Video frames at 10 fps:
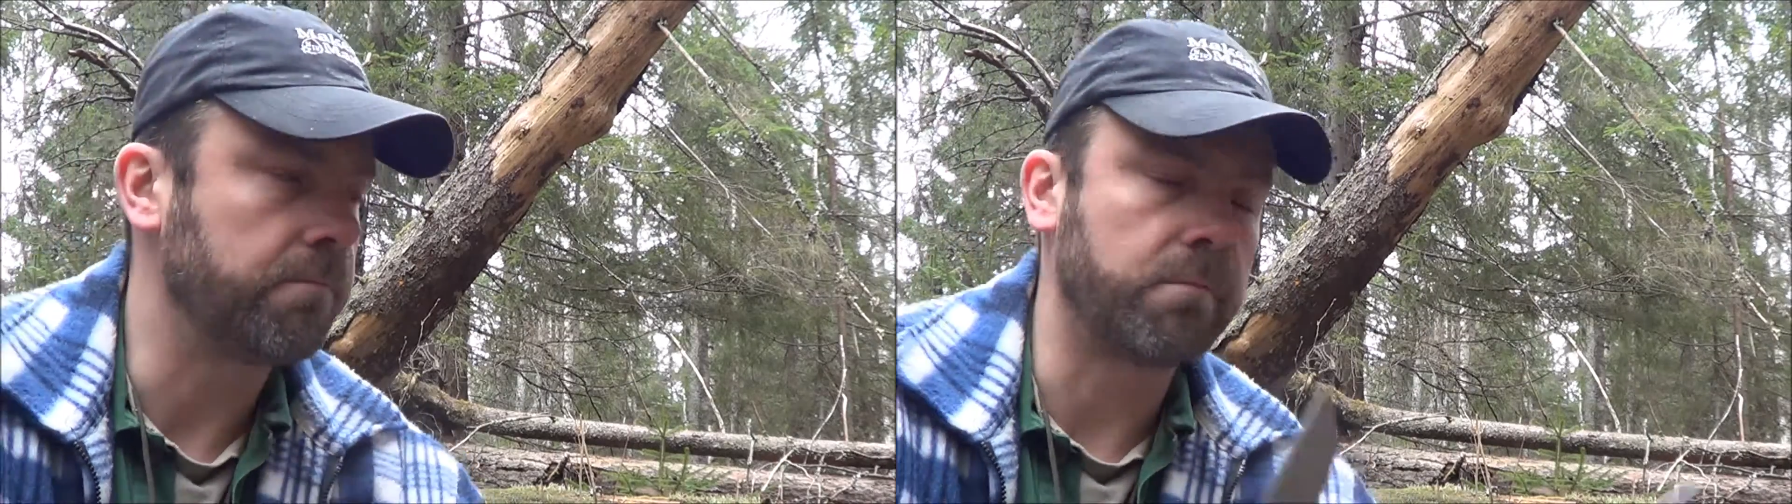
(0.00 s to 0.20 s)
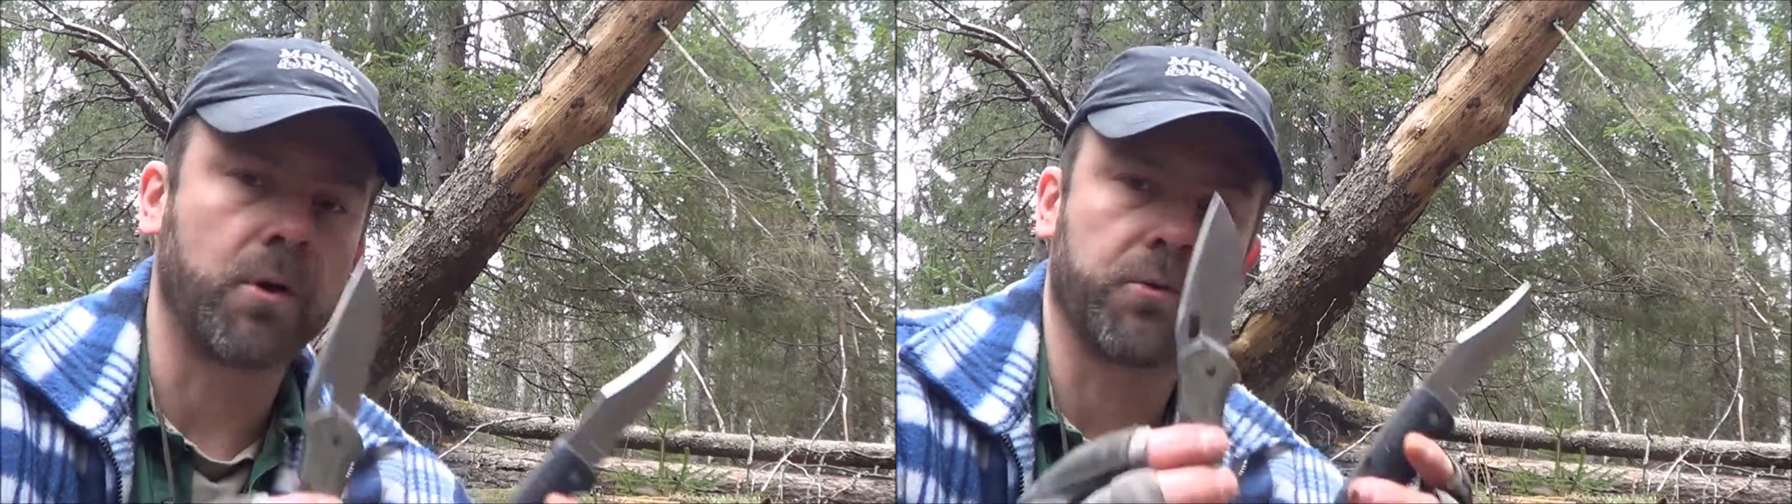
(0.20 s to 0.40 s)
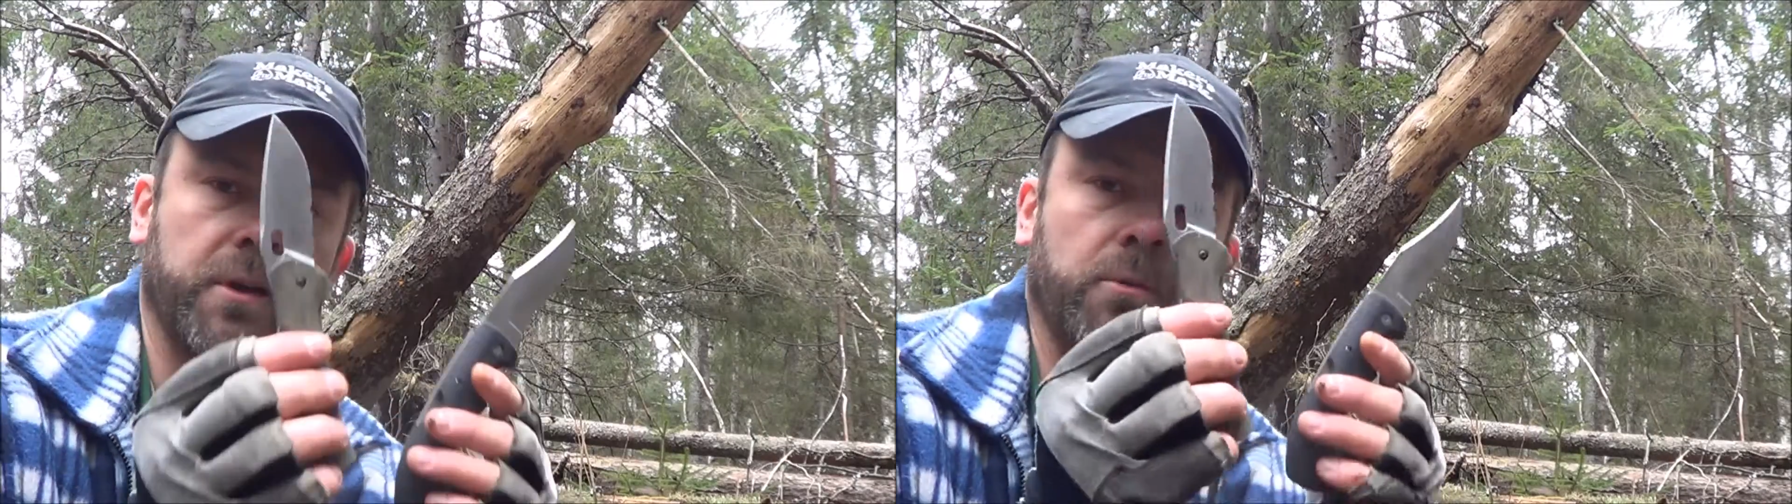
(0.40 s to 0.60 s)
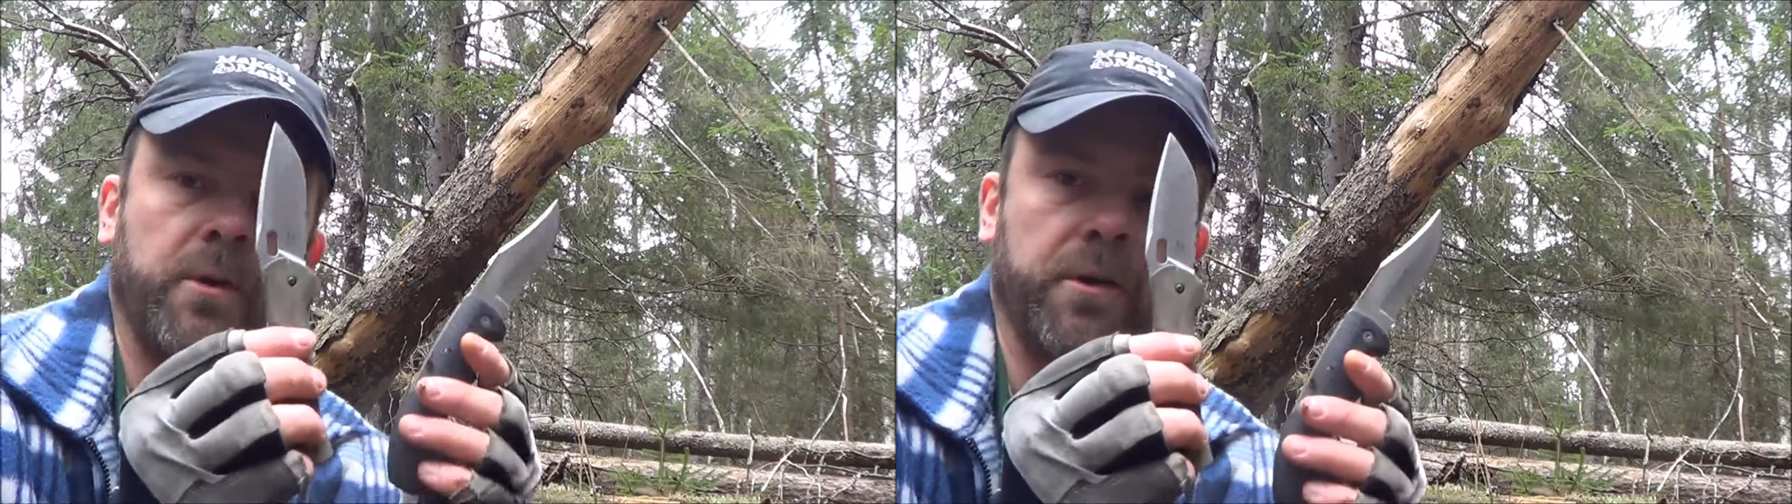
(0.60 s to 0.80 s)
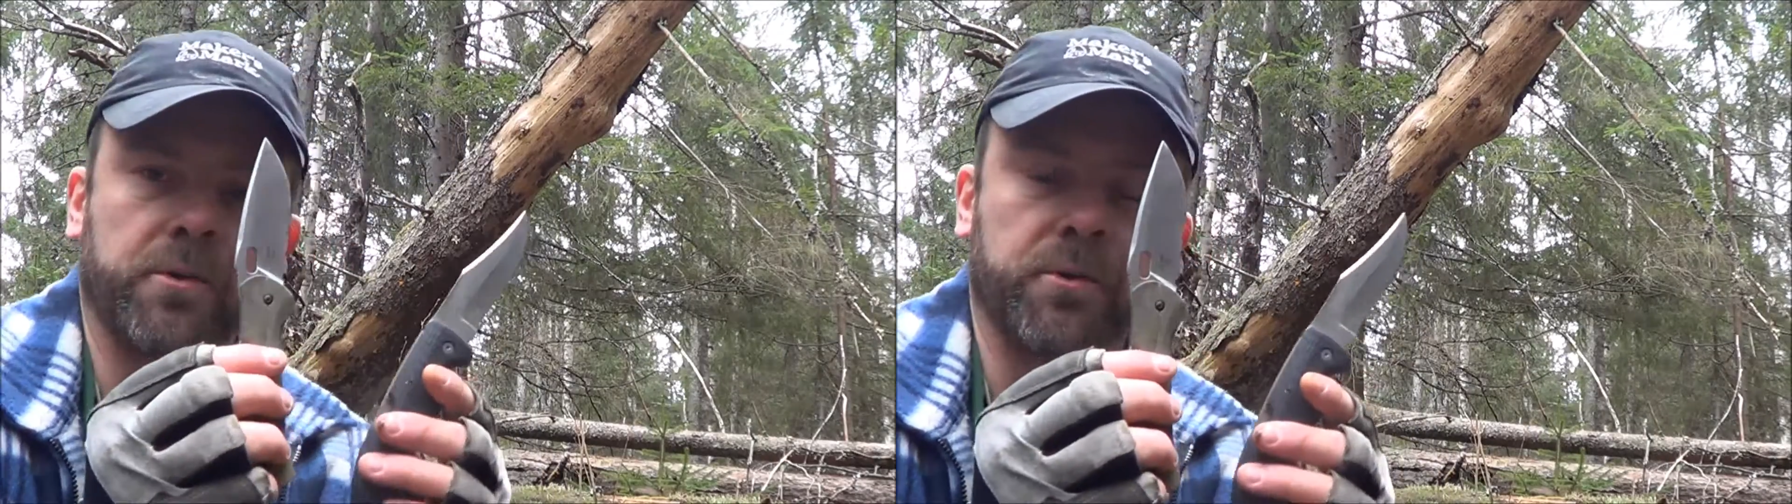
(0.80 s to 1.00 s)
Both are
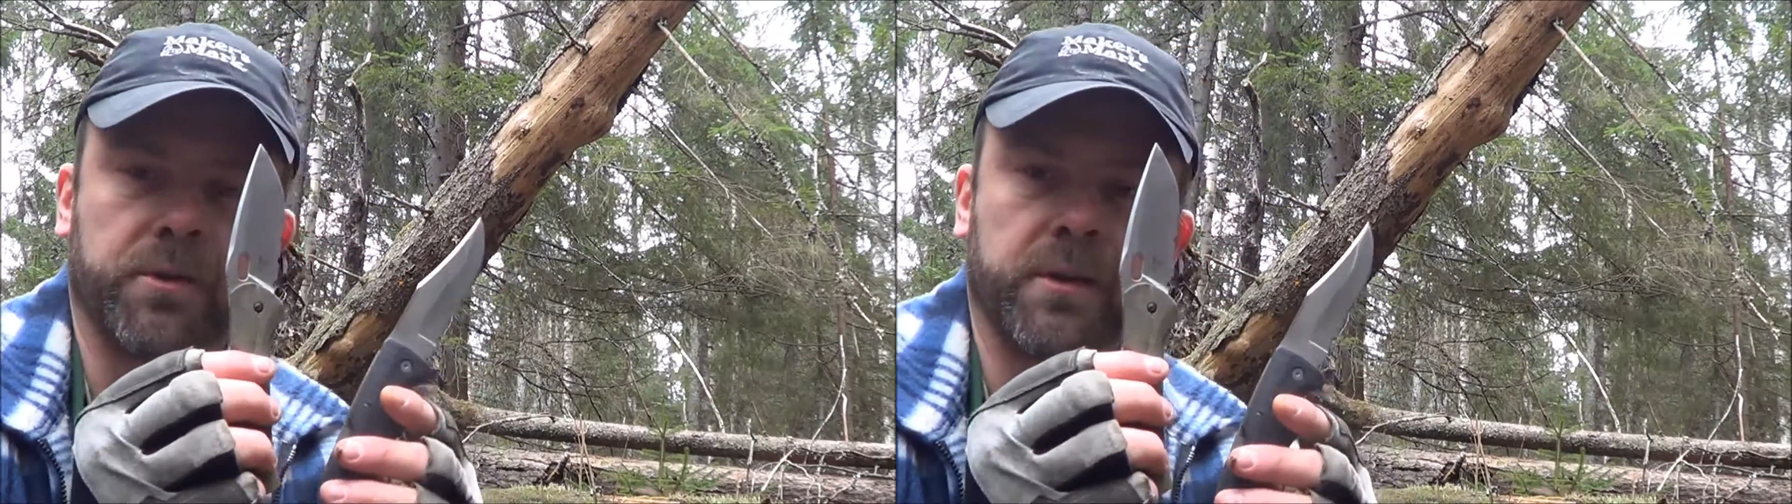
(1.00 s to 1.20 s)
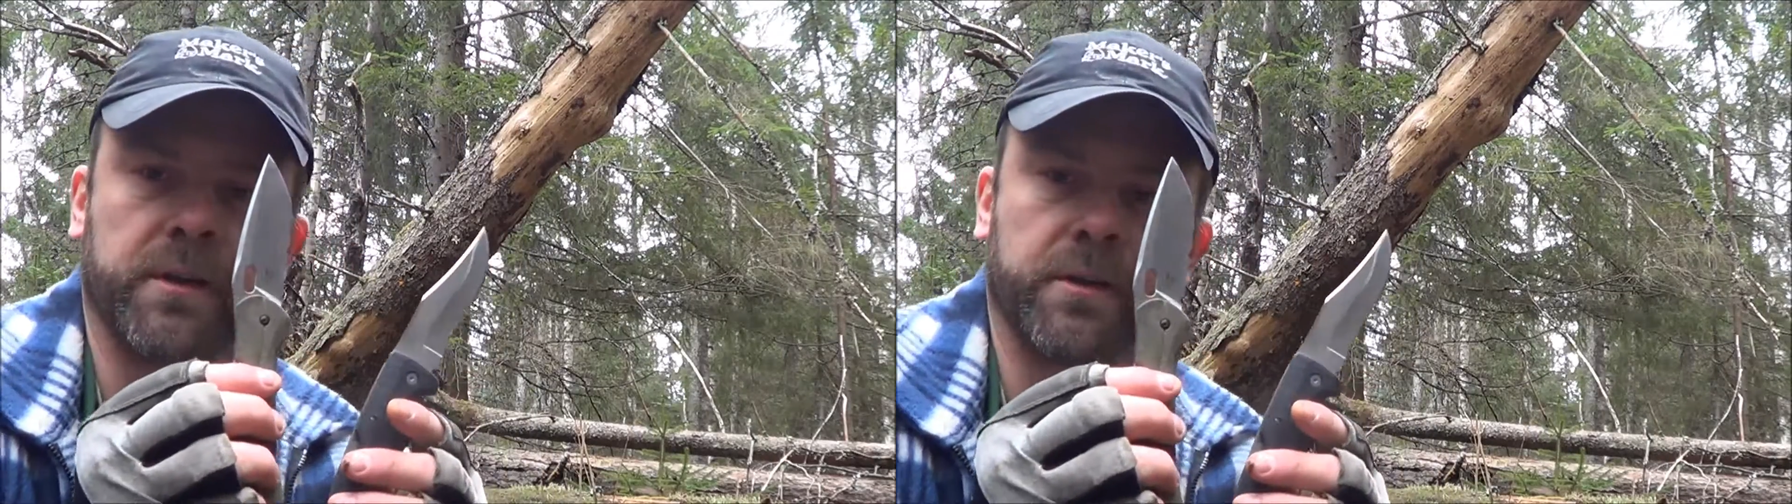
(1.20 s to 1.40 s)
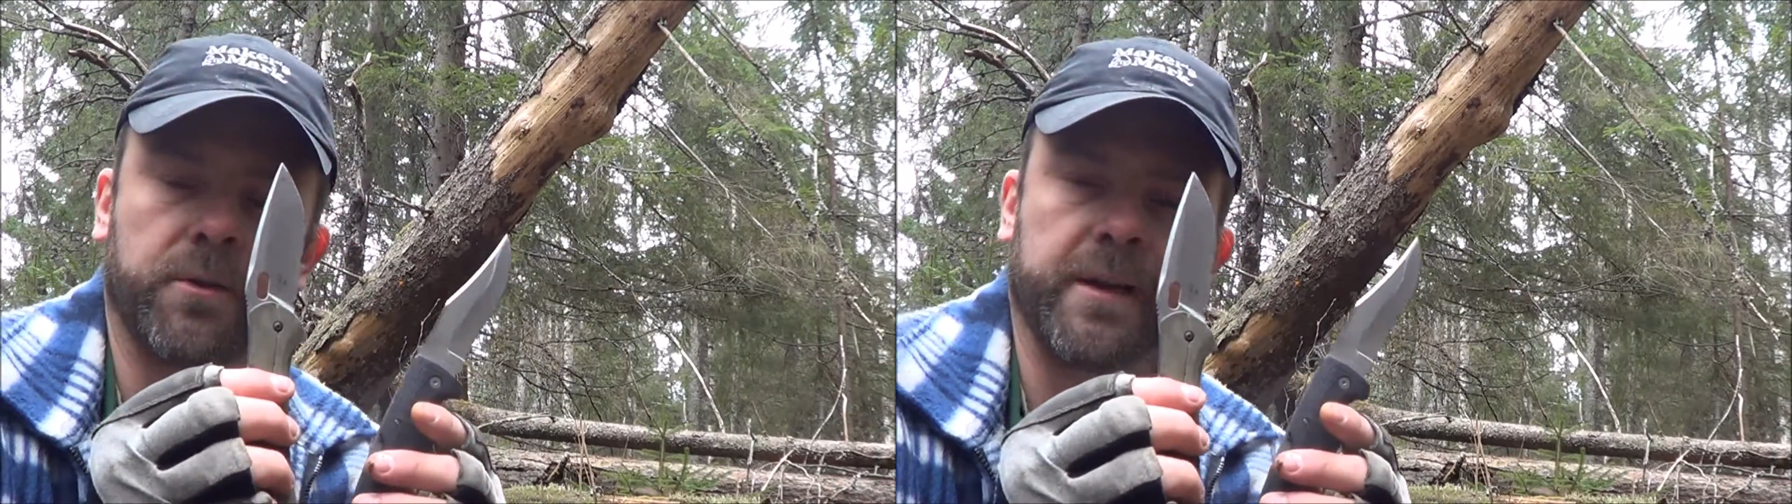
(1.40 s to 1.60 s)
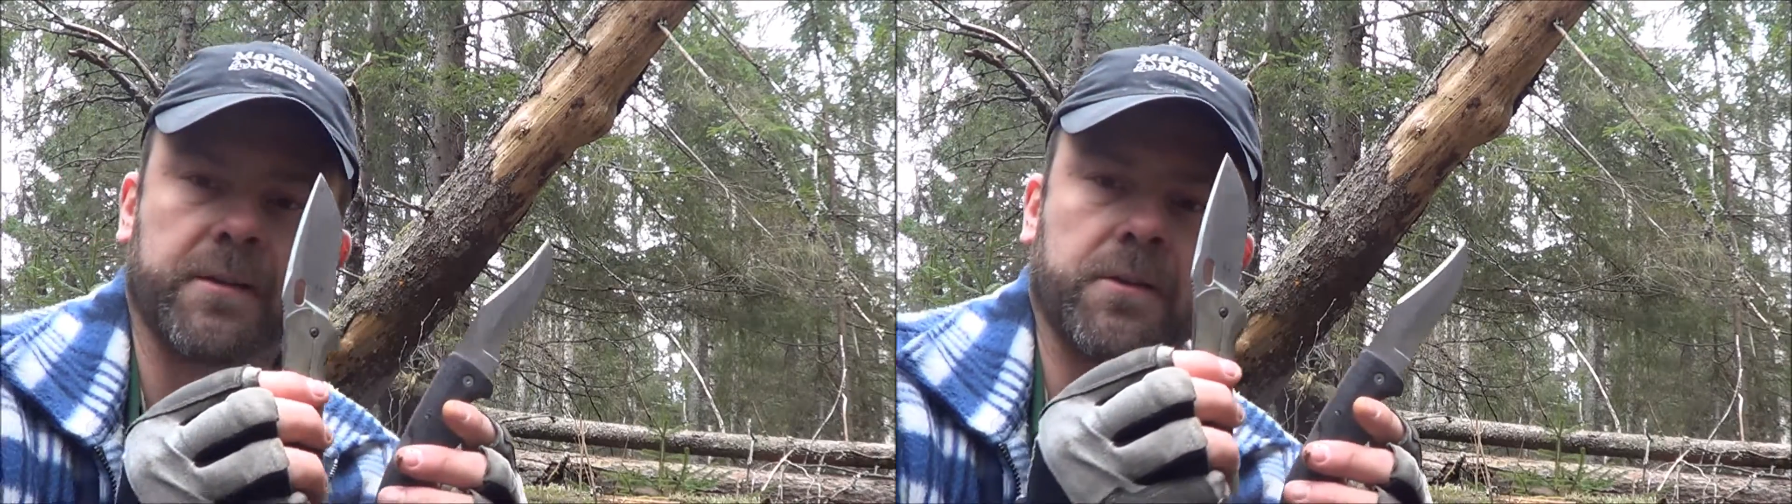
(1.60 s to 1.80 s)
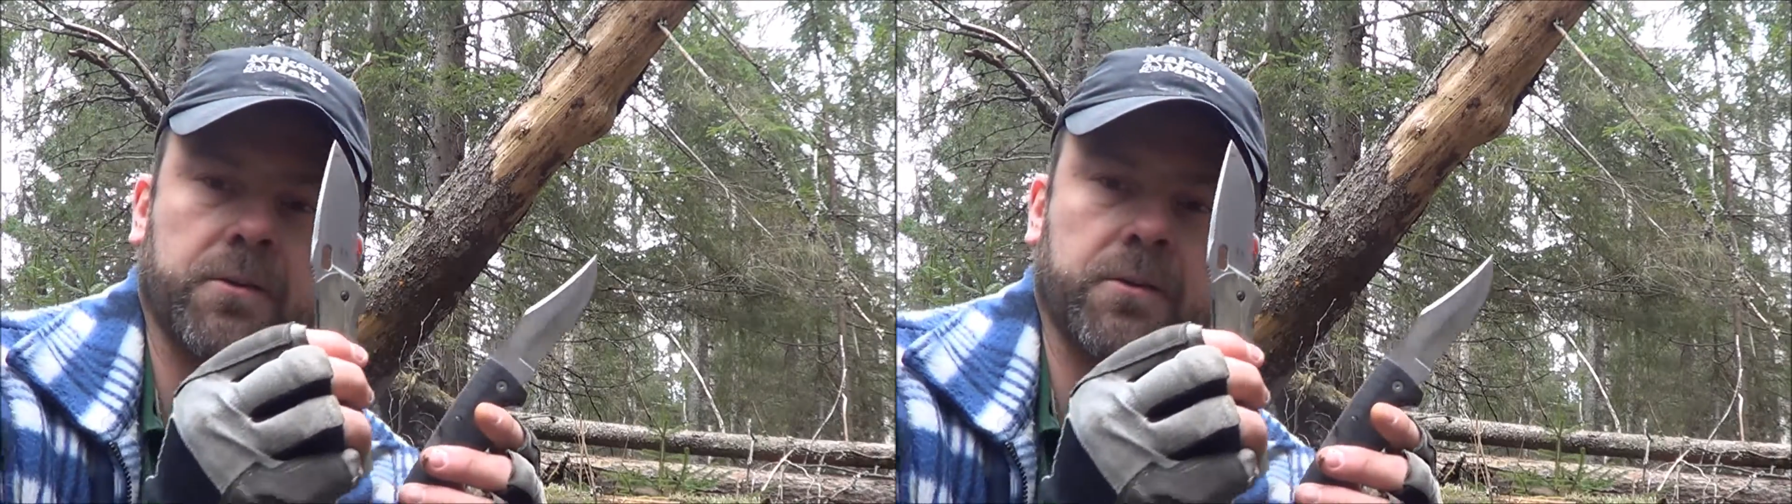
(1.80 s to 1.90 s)
very good to that,